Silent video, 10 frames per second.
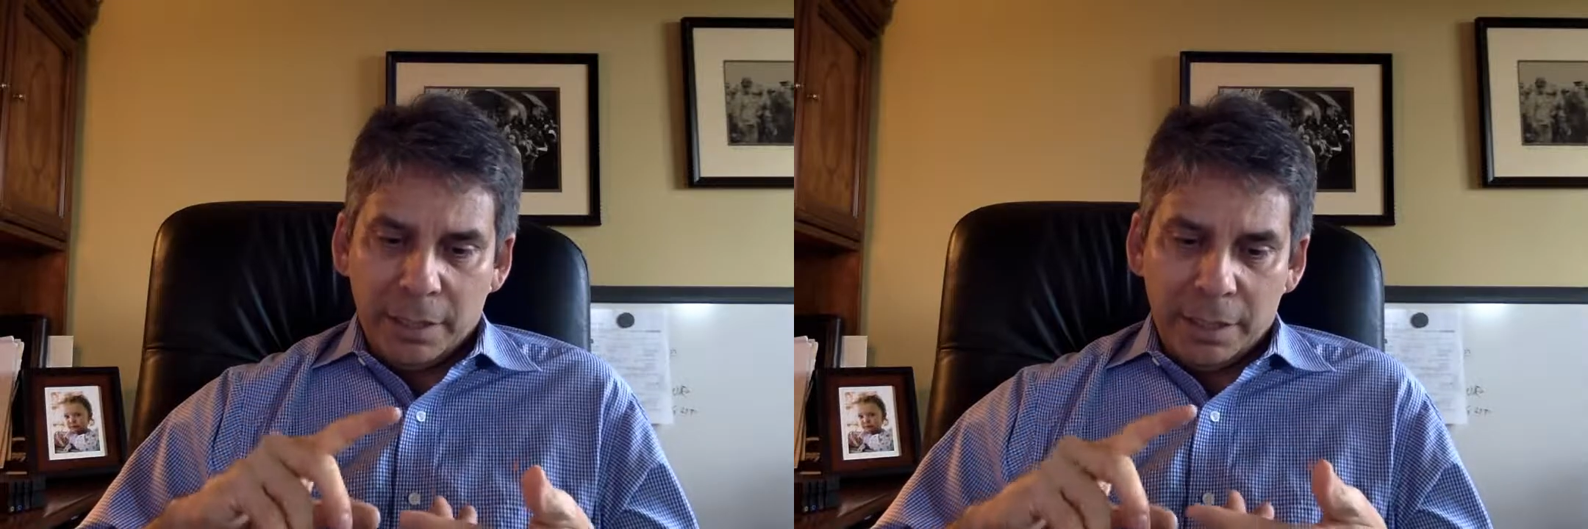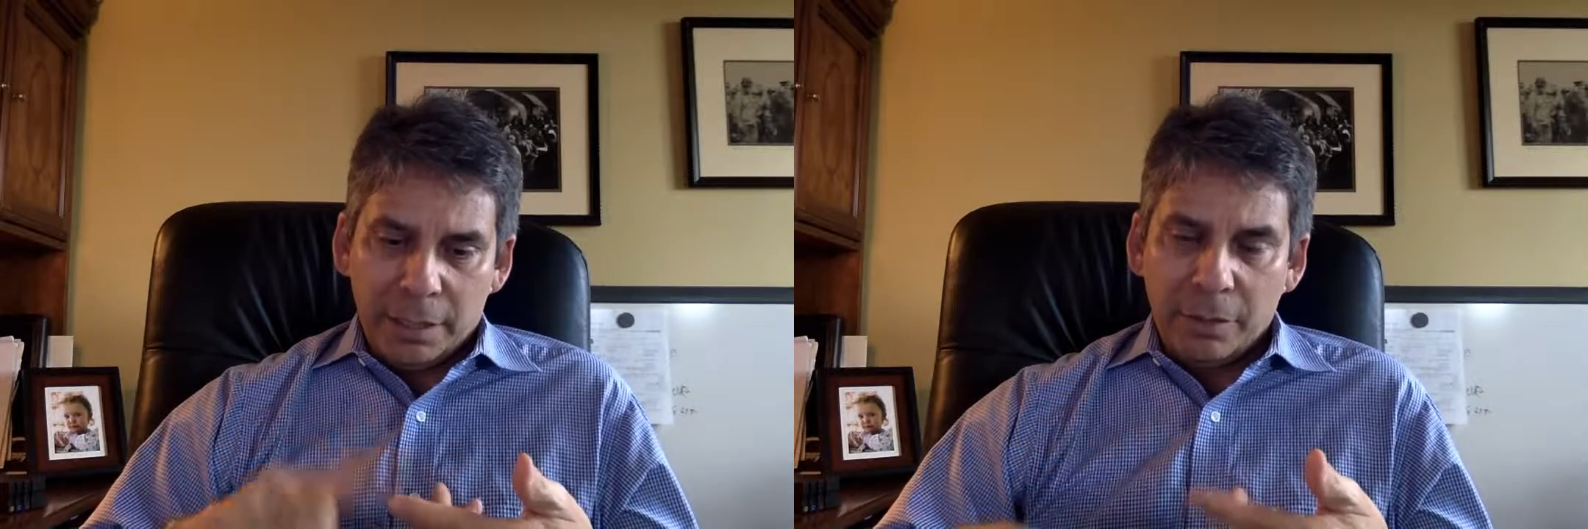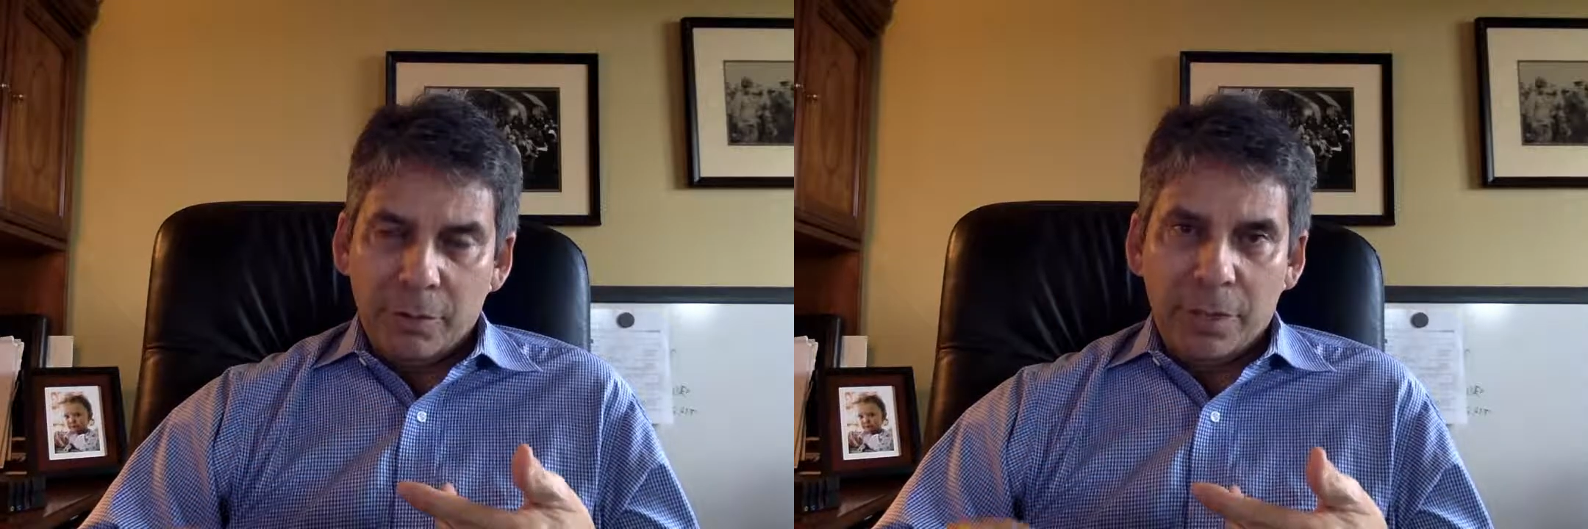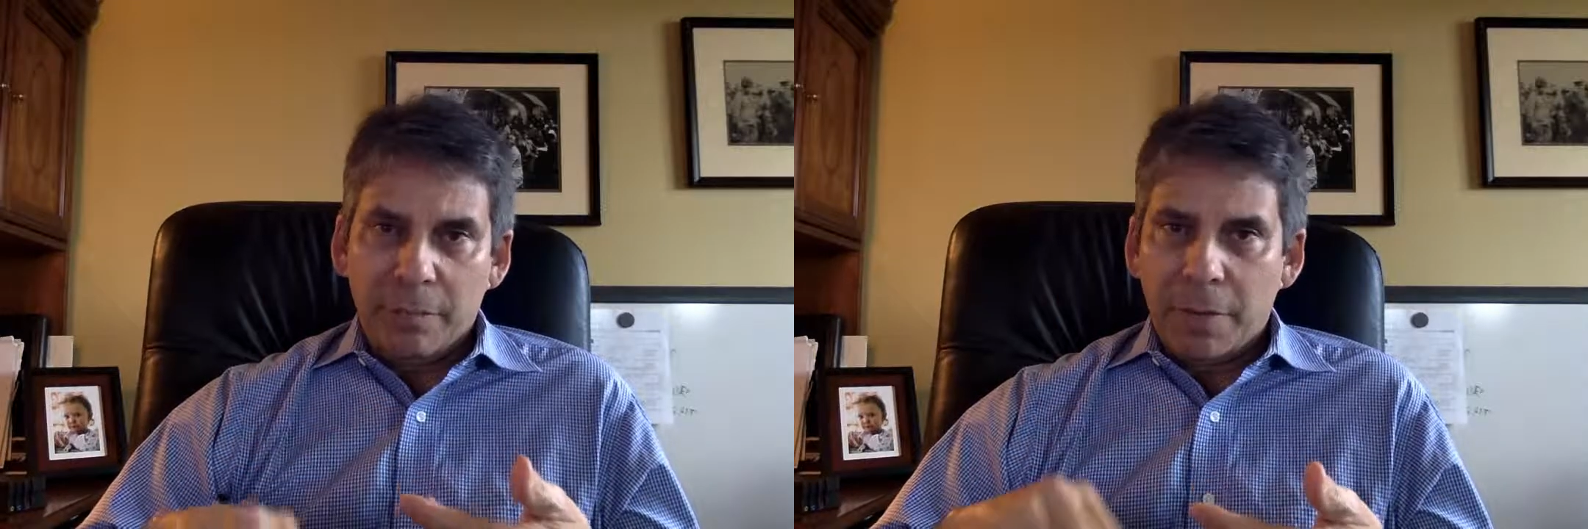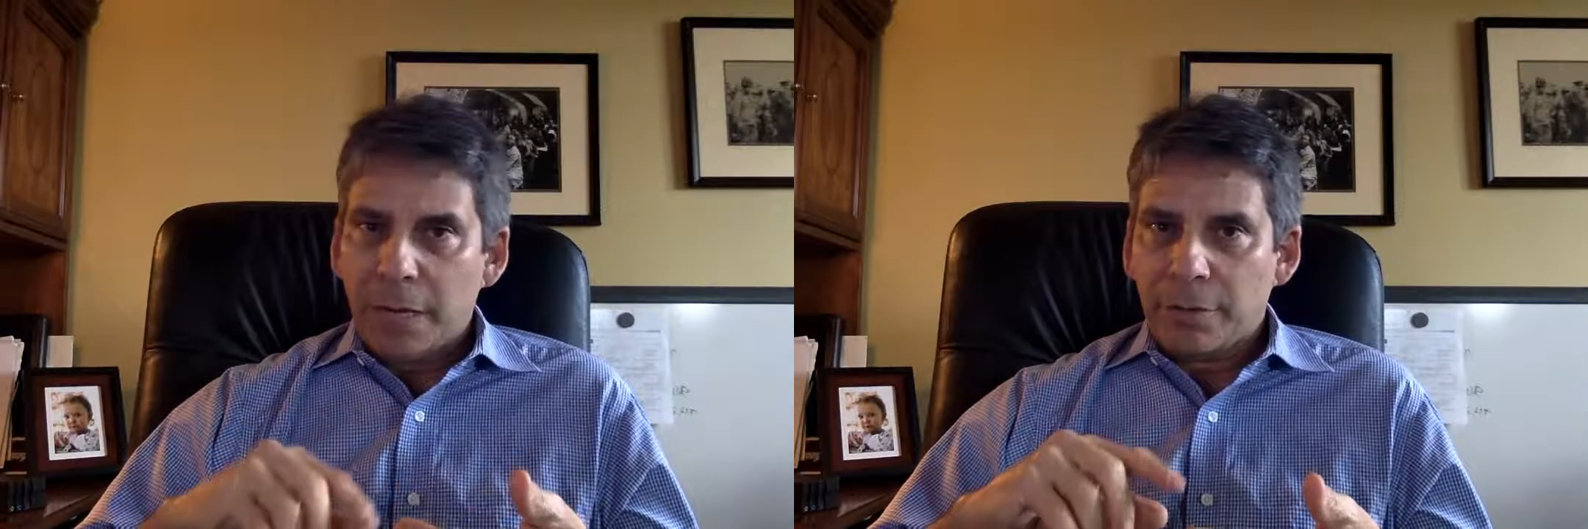
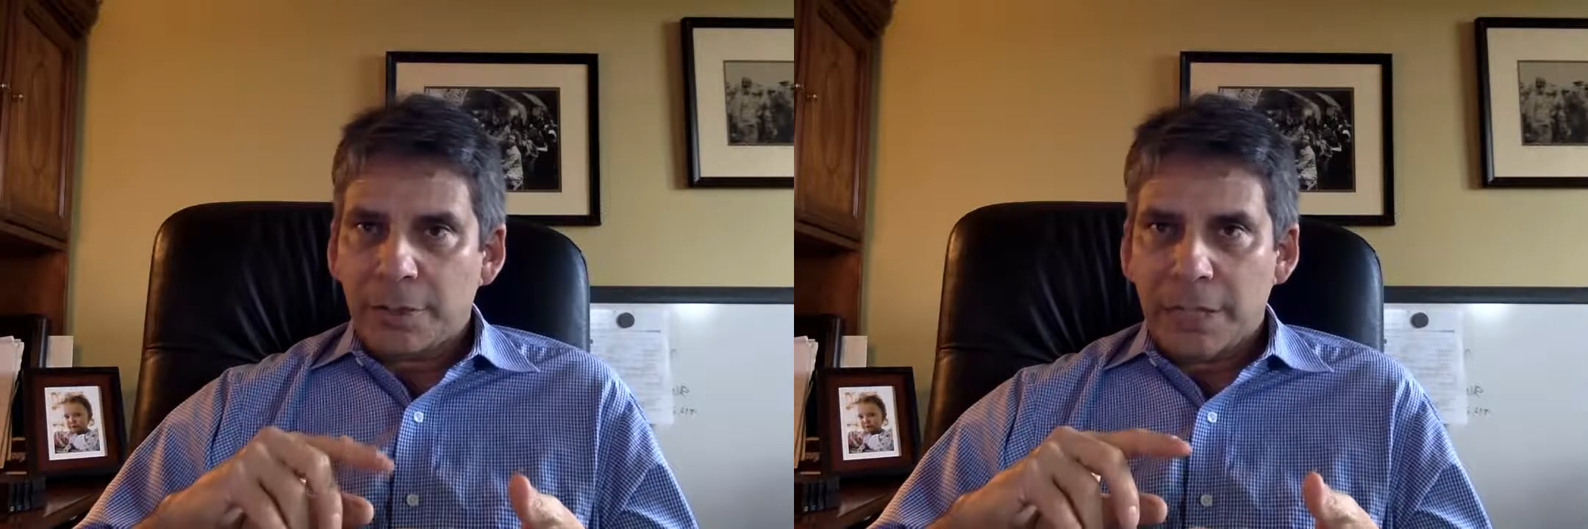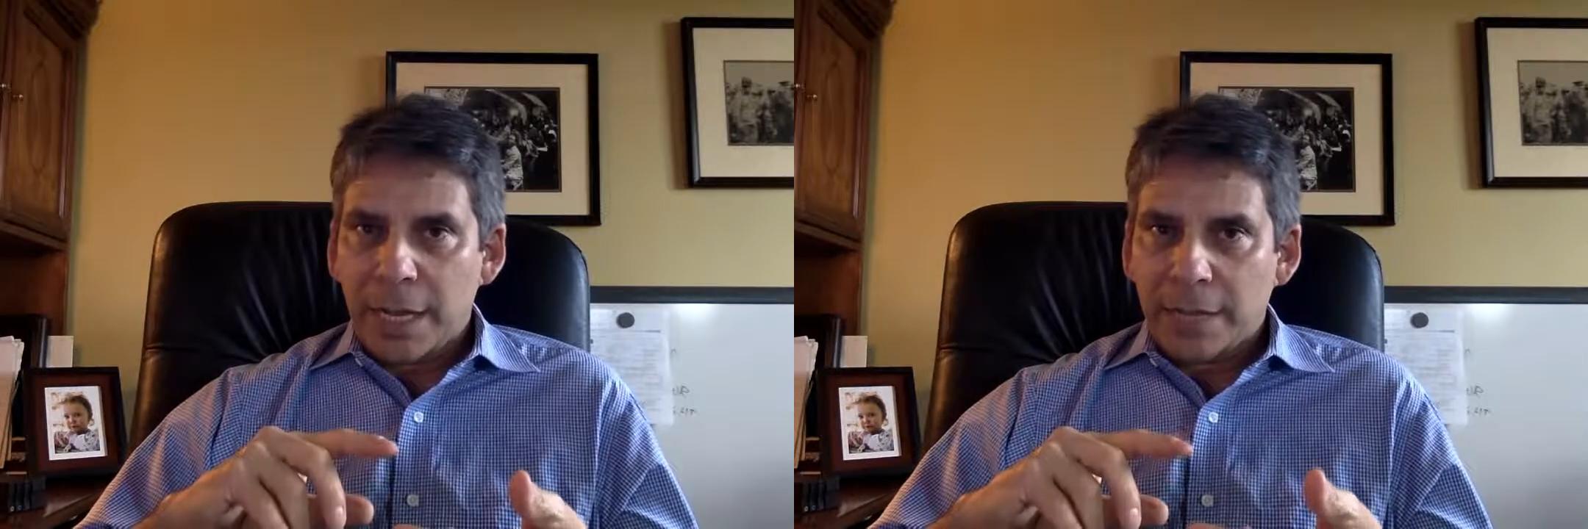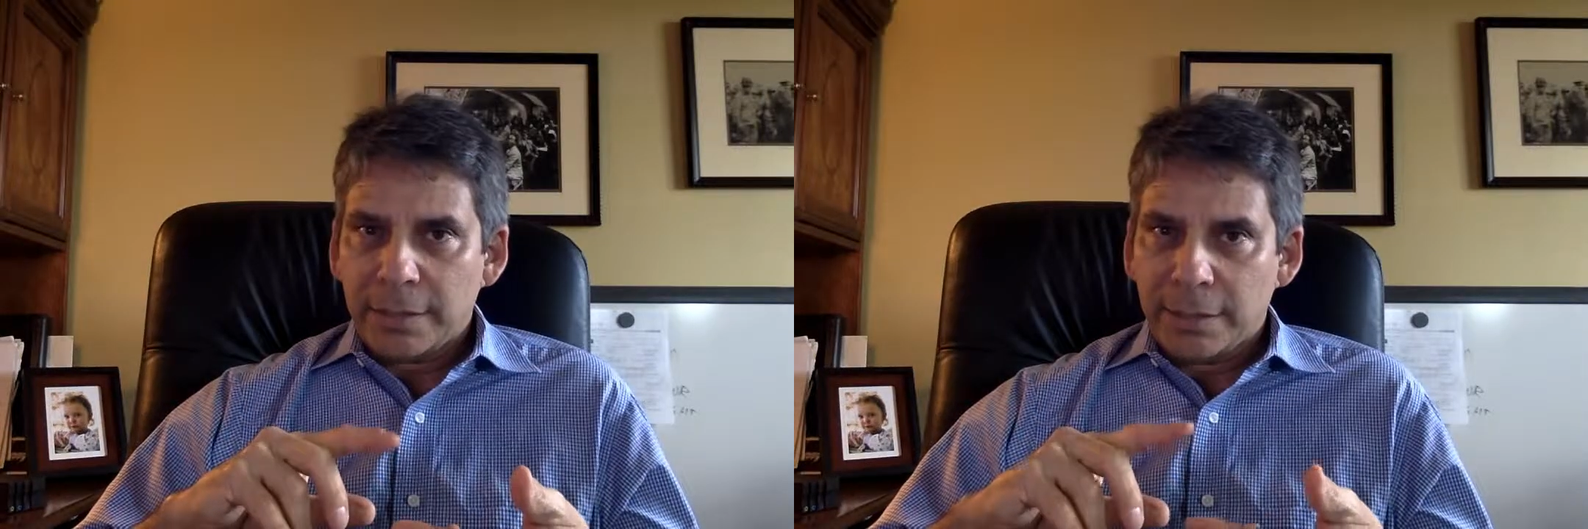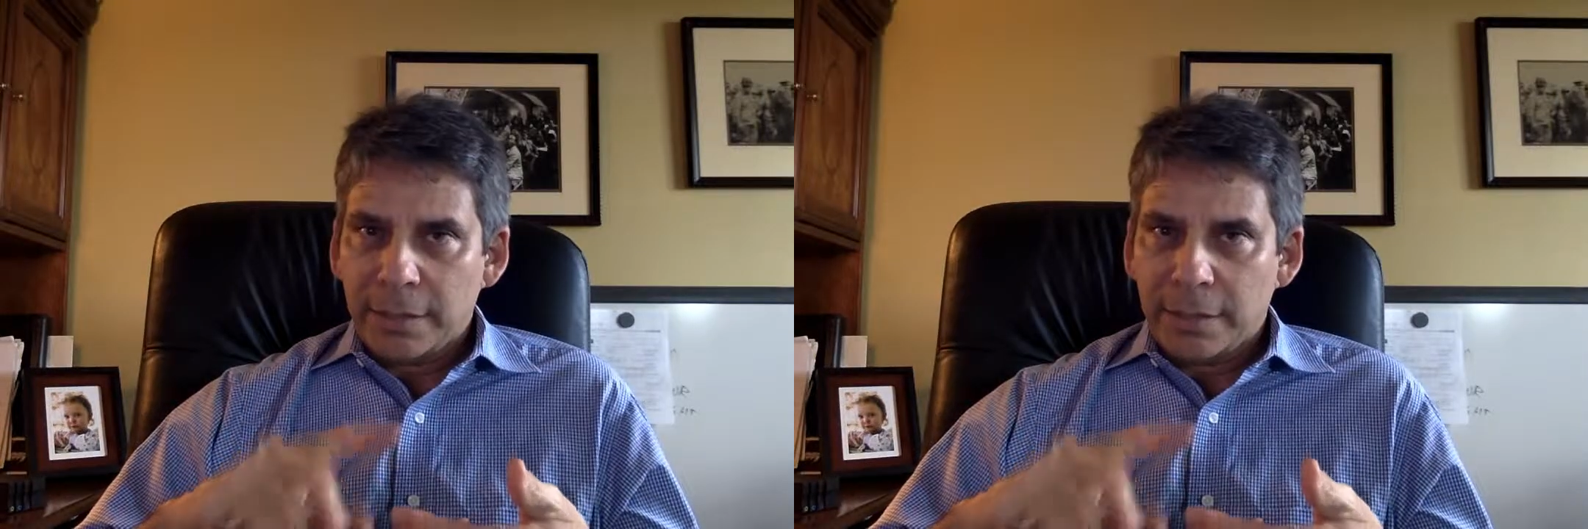including biostats.